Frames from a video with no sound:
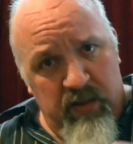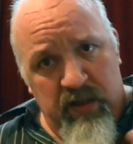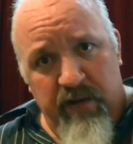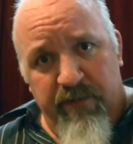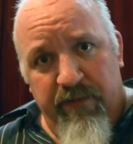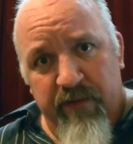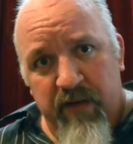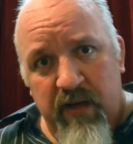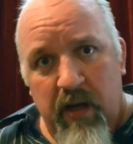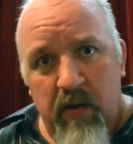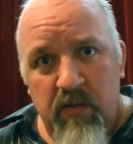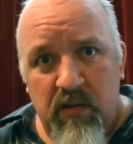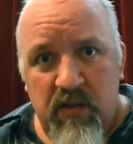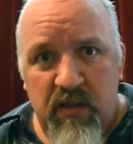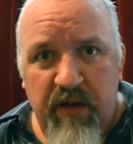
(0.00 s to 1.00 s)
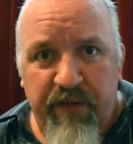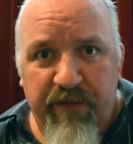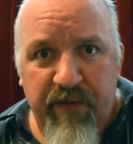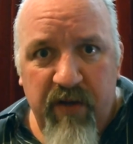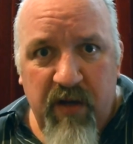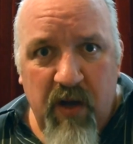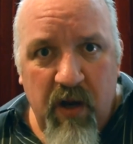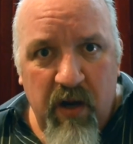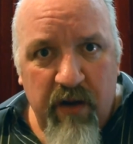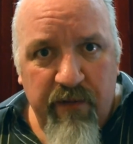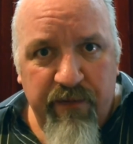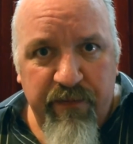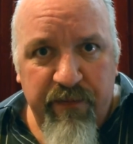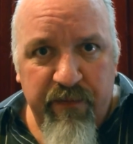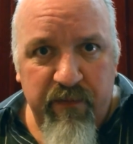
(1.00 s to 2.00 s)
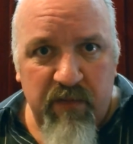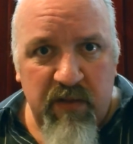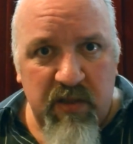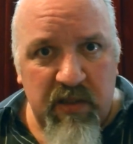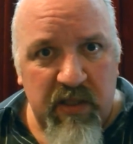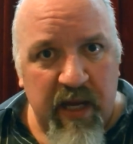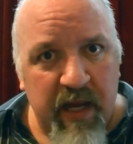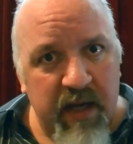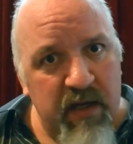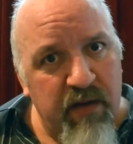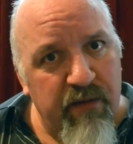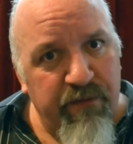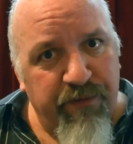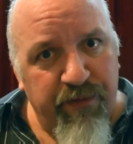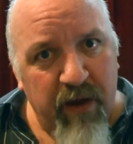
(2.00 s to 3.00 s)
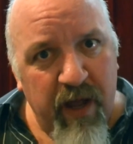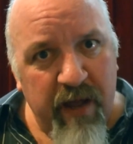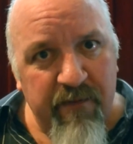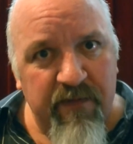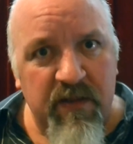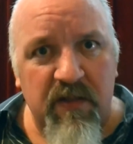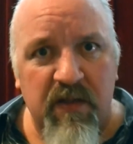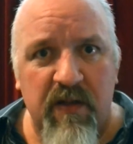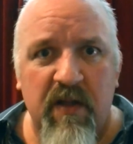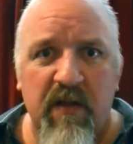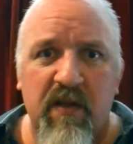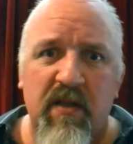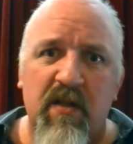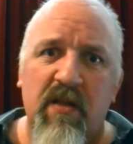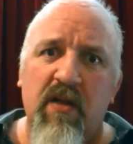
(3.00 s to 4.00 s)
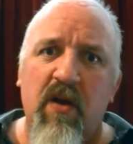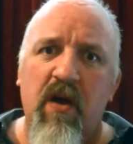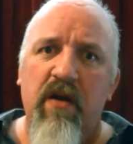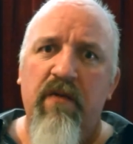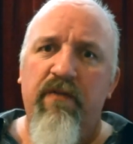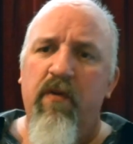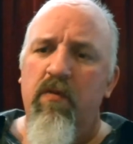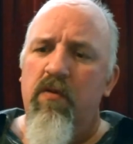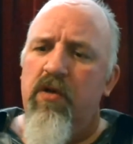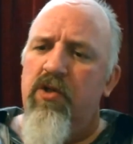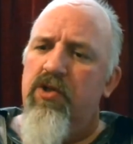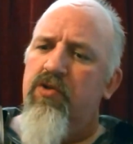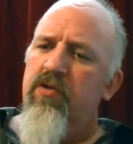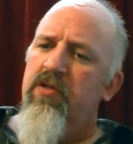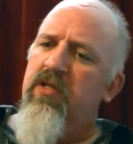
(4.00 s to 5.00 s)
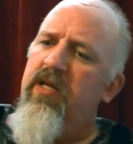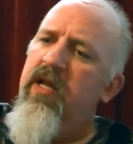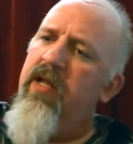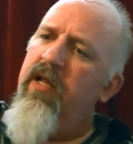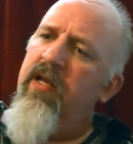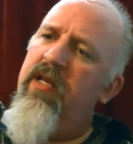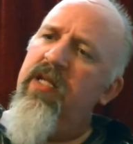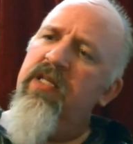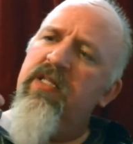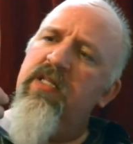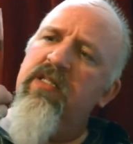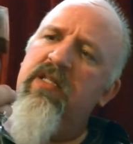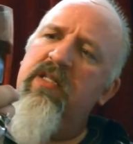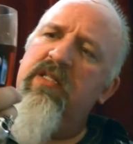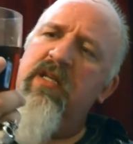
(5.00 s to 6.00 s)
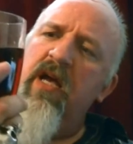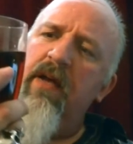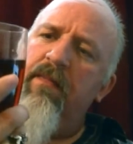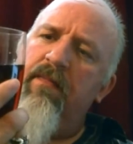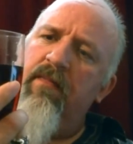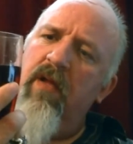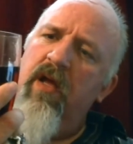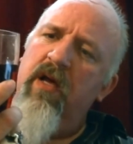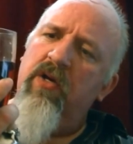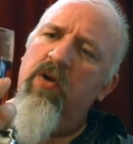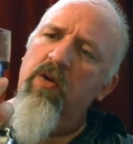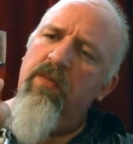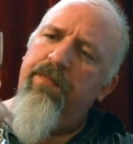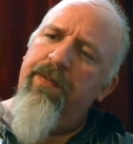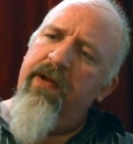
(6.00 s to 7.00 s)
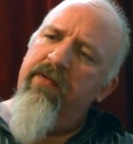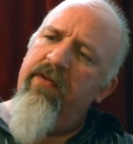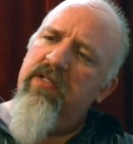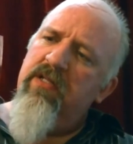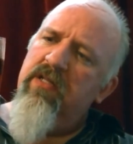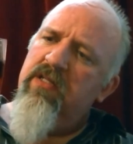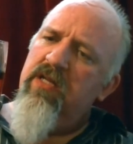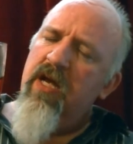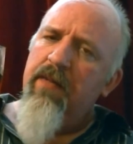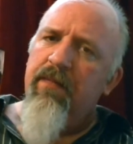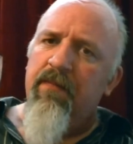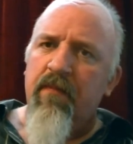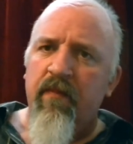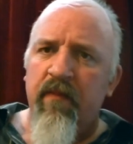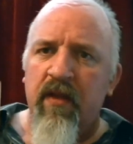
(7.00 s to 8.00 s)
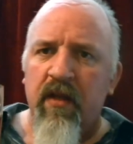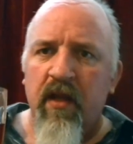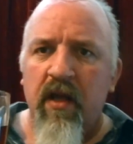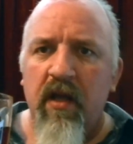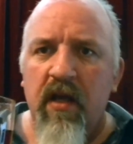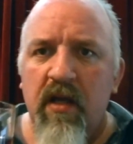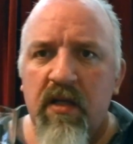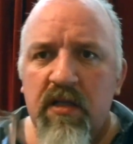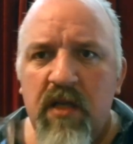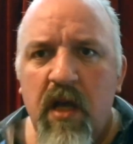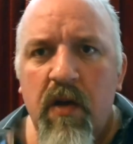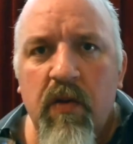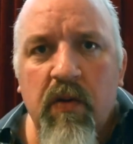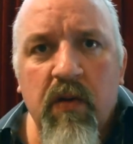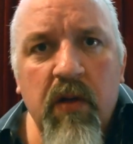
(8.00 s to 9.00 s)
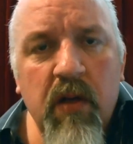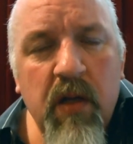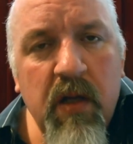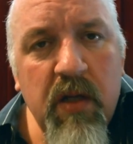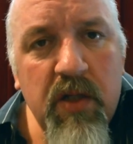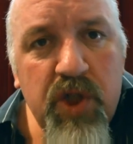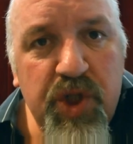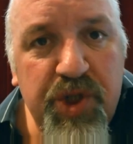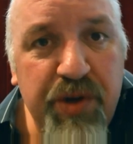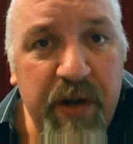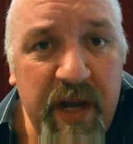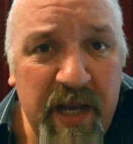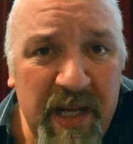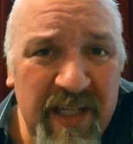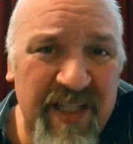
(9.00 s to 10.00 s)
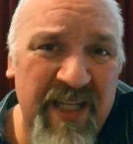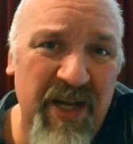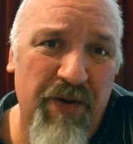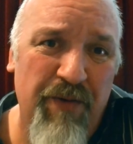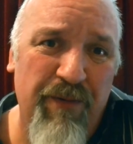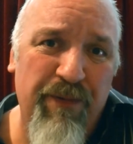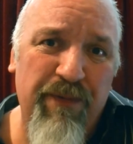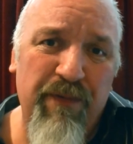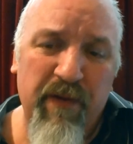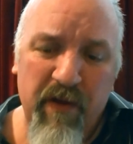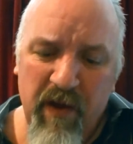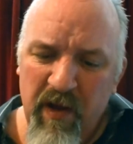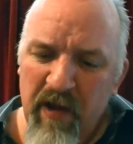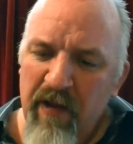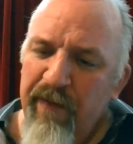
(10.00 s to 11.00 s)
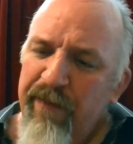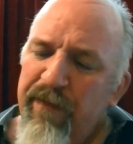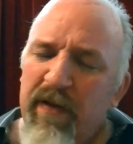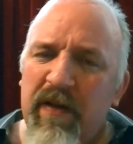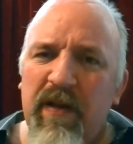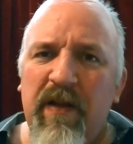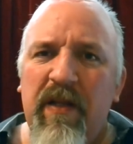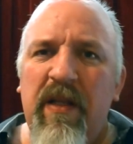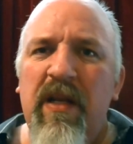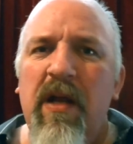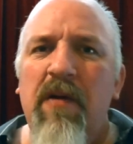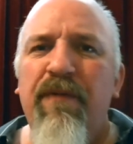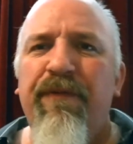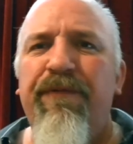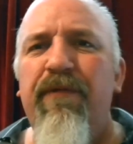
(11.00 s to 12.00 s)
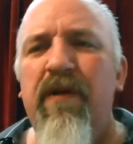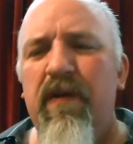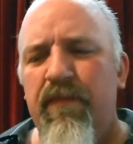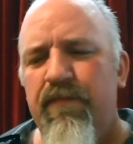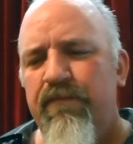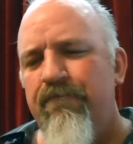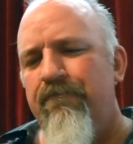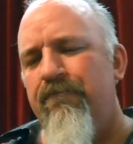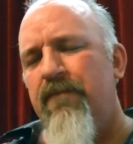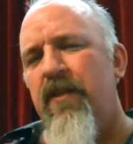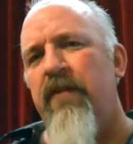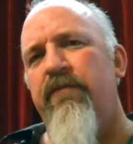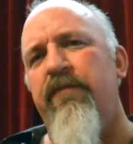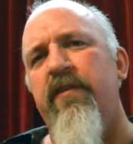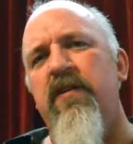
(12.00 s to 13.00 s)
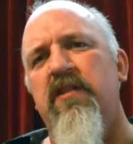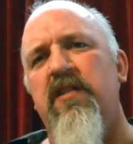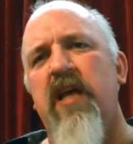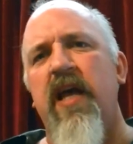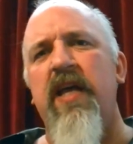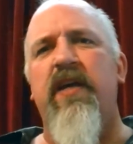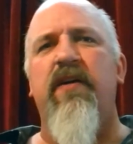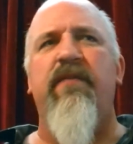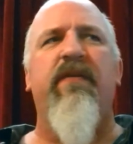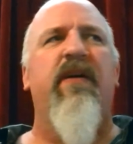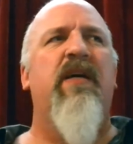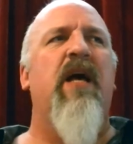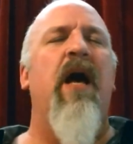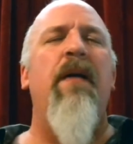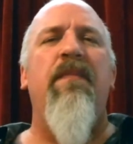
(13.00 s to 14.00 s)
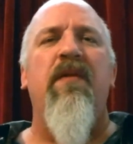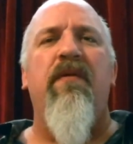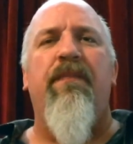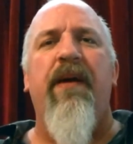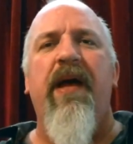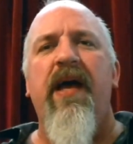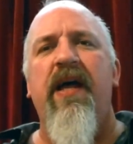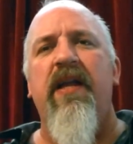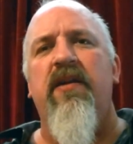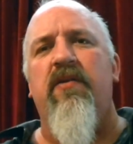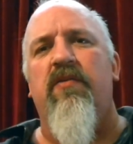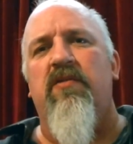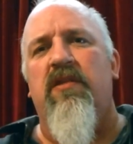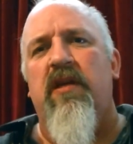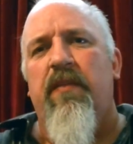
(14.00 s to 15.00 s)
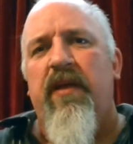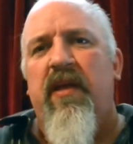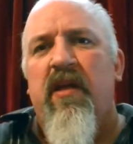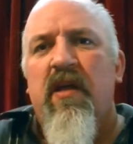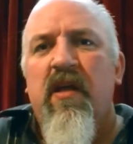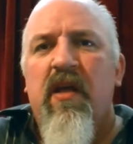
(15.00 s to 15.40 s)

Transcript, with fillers: different notes, different kind of sound and flavours of the kind of orchestras in it? and this is the same. A good beer is the same. So, treat yourself for the, you know for for the sake of a couple of pound or something.